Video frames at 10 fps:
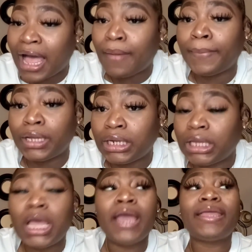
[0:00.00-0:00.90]
y'all
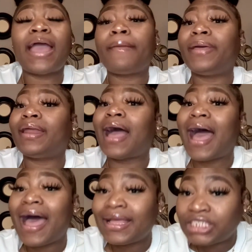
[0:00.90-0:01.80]
money, y'all better
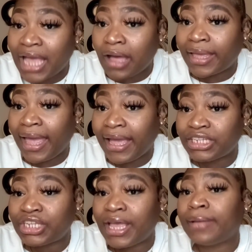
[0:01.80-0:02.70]
hide y'all
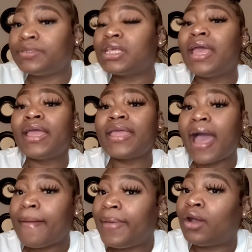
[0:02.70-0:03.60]
cash apps, and
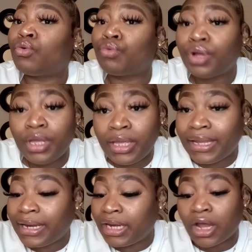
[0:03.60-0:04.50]
y'all better
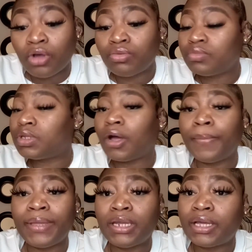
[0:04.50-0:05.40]
run and don't
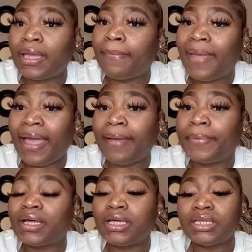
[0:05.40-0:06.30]
don't be looking back
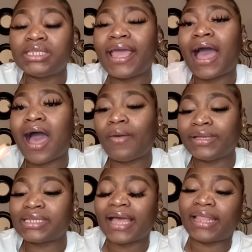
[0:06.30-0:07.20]
because they
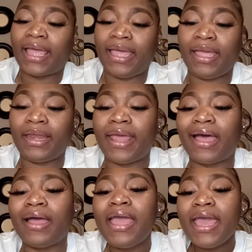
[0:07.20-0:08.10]
always got their hand
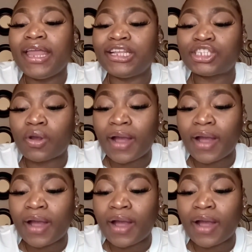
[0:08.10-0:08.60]
out. And it's